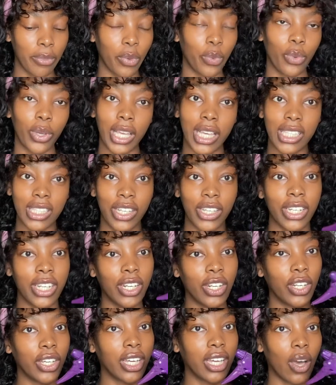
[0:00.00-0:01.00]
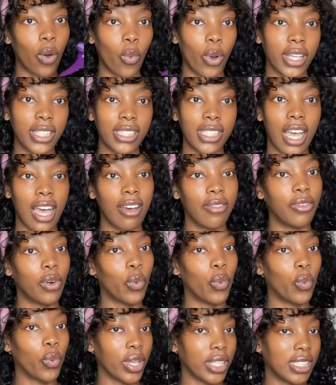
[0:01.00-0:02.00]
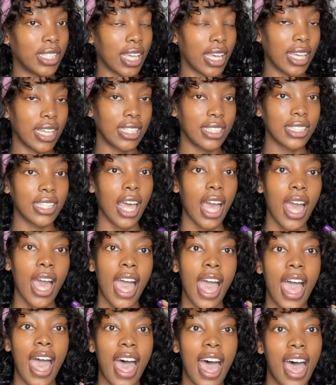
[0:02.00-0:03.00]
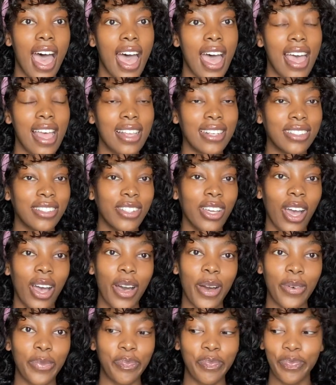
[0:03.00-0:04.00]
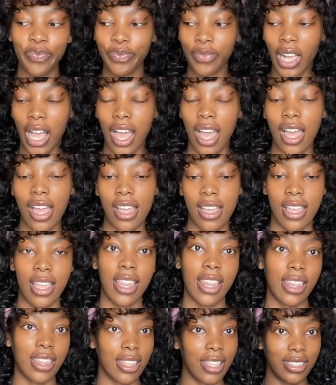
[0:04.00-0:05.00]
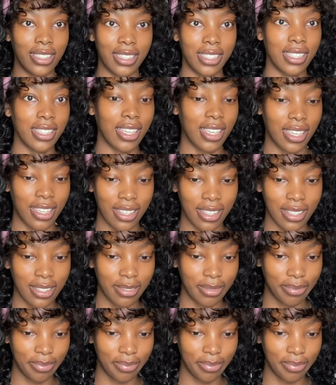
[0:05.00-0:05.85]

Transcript: wig is gonna look once I'm with it, and yeah, let's see.